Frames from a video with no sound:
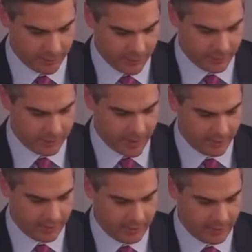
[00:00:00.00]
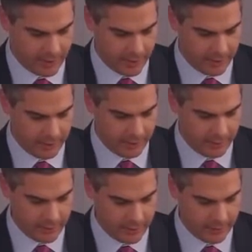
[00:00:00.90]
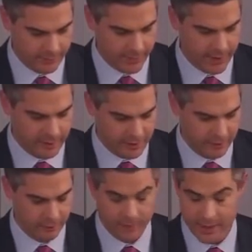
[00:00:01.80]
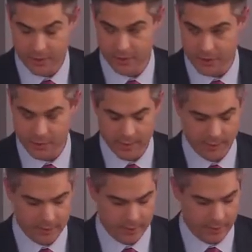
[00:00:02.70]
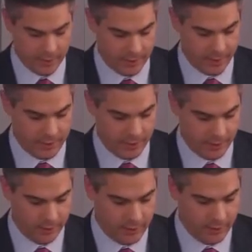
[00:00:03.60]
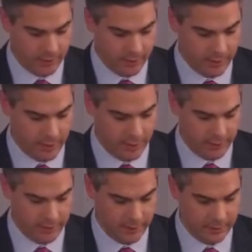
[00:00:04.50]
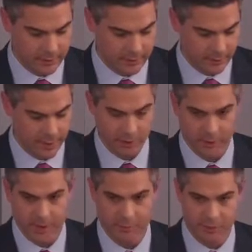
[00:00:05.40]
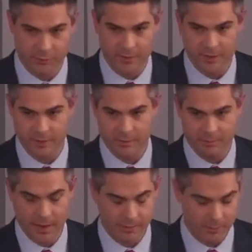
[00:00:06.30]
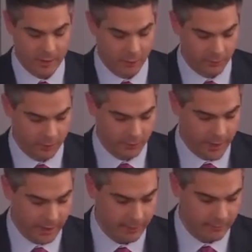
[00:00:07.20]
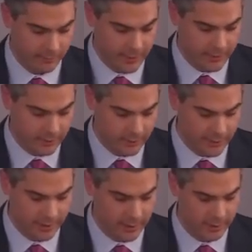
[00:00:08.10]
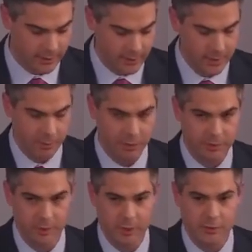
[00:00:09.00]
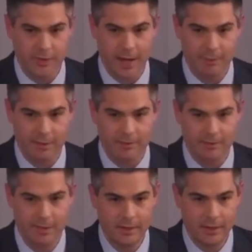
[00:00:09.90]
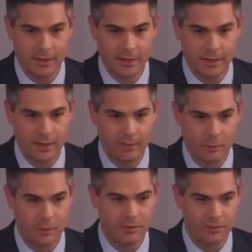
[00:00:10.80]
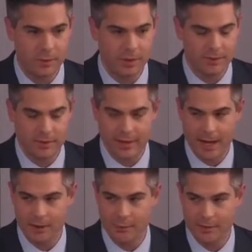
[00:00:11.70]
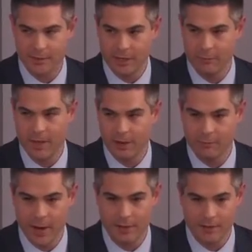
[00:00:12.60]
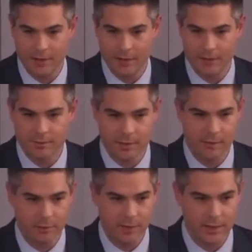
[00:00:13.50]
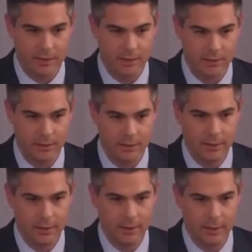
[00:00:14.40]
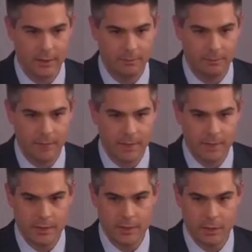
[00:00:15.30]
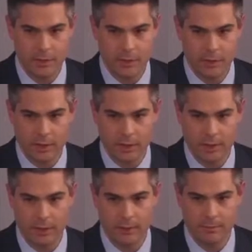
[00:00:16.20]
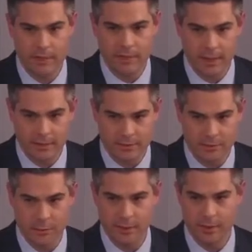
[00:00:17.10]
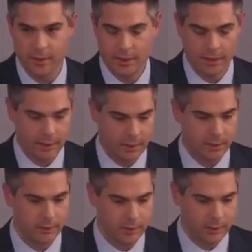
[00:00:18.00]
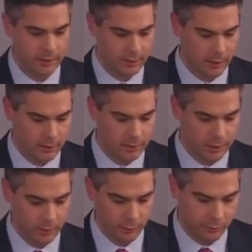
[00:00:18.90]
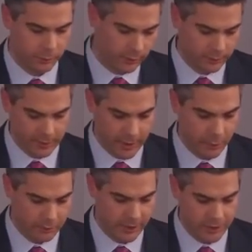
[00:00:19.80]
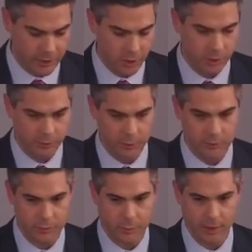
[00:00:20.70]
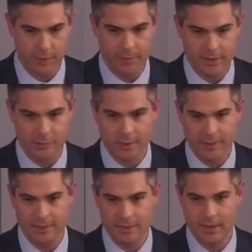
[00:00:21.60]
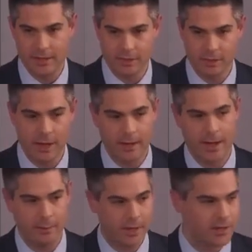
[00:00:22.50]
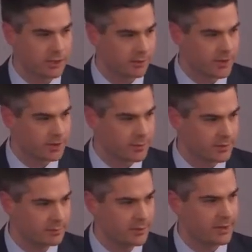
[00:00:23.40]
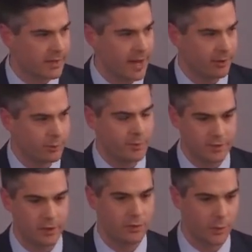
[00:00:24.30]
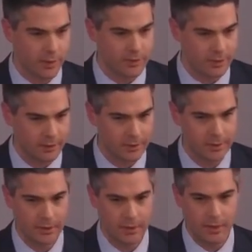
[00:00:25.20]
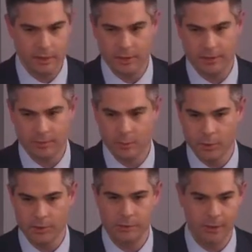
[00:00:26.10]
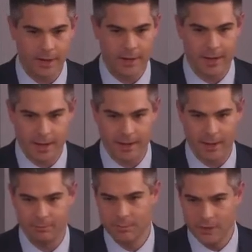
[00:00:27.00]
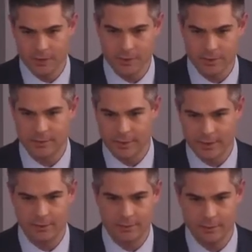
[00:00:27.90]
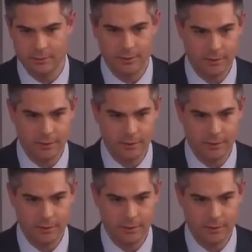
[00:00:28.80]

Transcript: of the other topics on financial instruments and hedging, I think there's a lot of great improvements that may have been overlooked by a lot of investors. I think both of those topics were in the few areas in accounting where the tail might have wagged the dog, especially with hedging. There are many cases where under the old/current rules where companies would get into hedging or economic hedging arrangements, but the accounting would be so noisy, and you'd have to work through a lot of non-GAAP measures to get to,